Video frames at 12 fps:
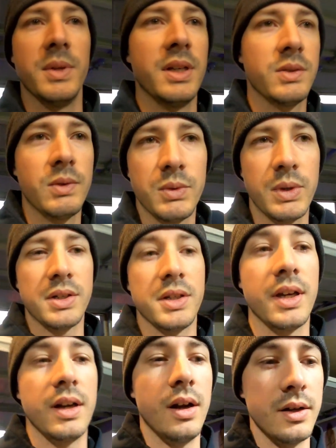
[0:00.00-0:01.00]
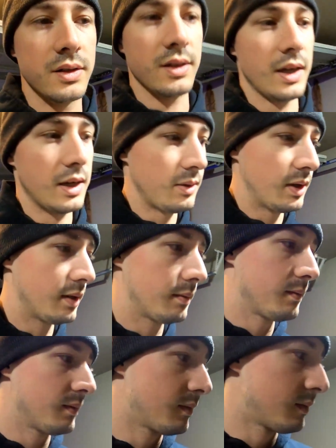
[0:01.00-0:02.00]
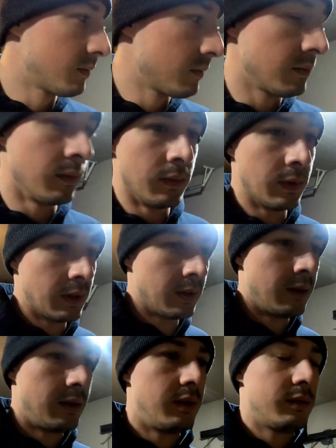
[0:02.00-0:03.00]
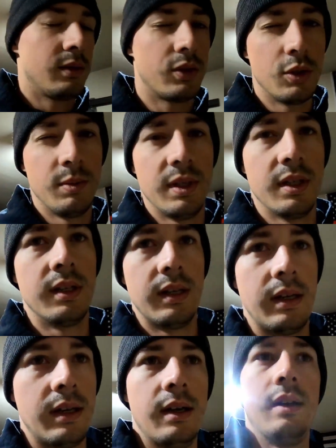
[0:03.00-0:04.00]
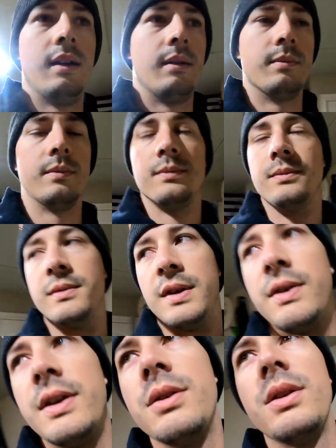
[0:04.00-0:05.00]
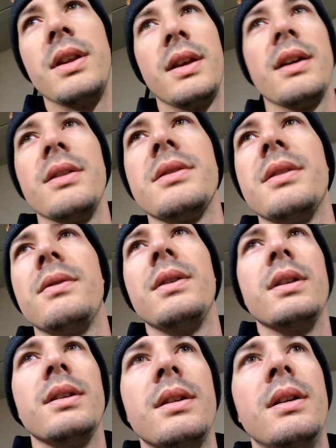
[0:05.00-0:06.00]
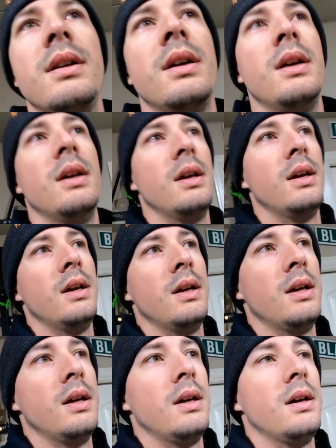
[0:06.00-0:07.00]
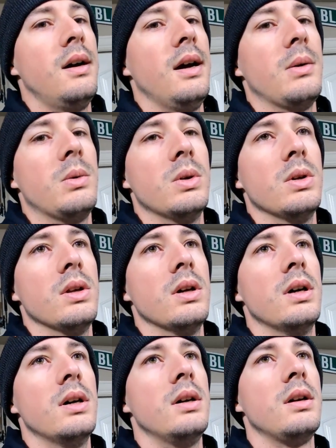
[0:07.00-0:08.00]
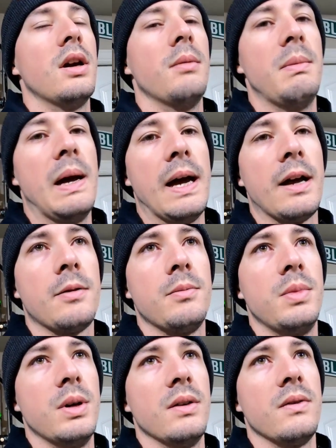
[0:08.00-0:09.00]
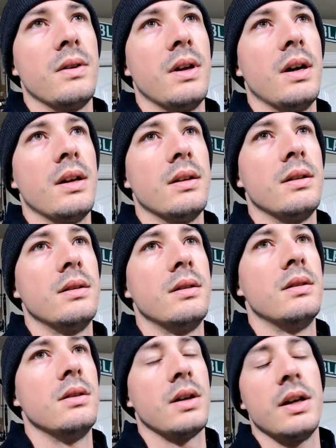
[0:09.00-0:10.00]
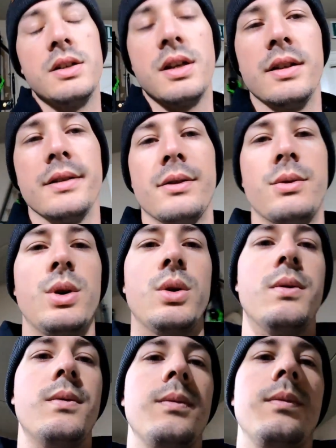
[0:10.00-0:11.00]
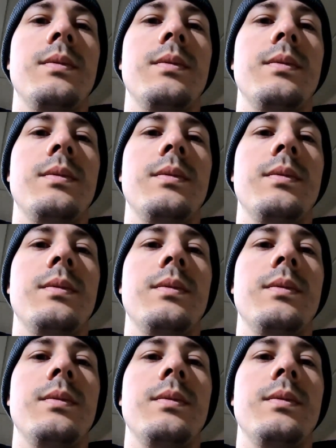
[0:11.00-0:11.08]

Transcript: minutes once we actually get onto the highway. Should be good. If I do anything else different, I will come back, but if not, I'll catch you guys on the road.